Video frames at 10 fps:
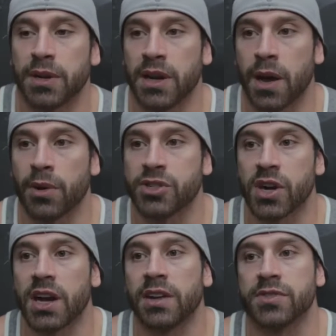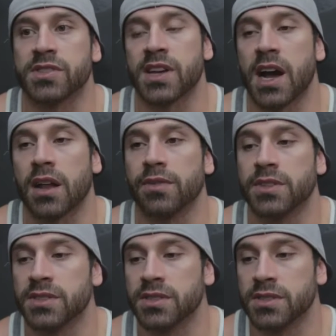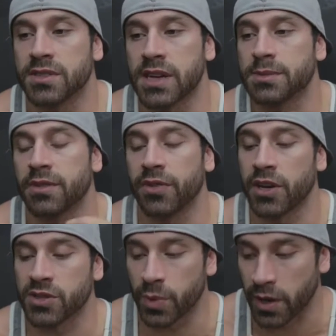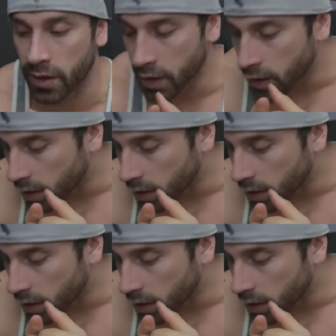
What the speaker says: but I want to try a different style of these types of videos where